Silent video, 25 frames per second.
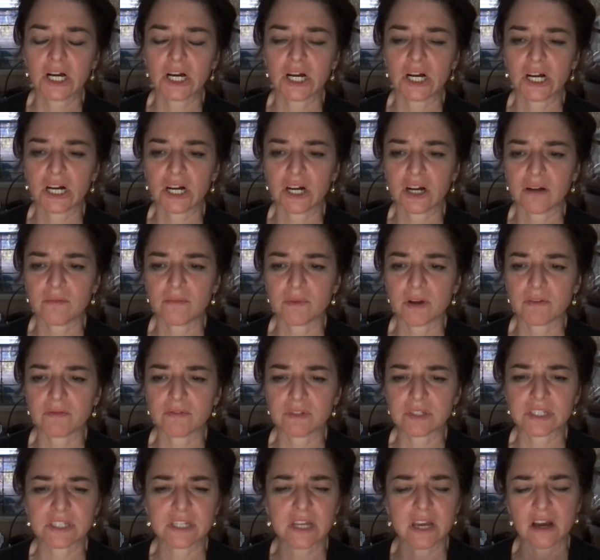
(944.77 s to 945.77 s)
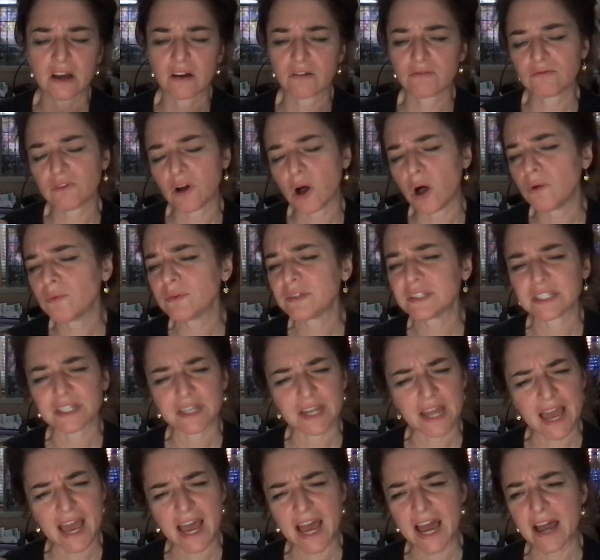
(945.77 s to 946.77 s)
I was always
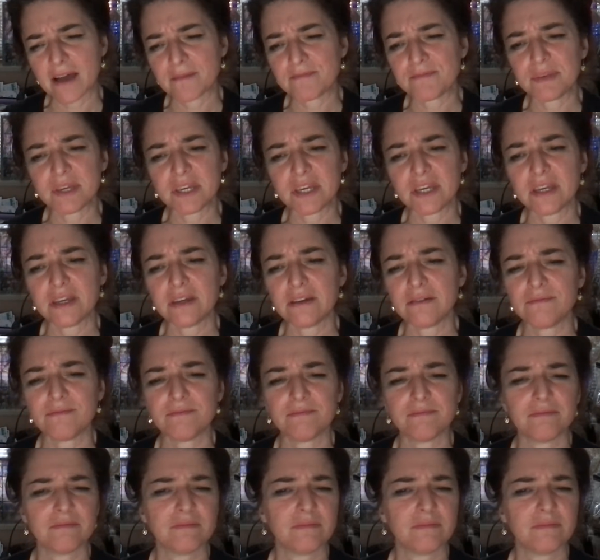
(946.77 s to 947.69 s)
unhappy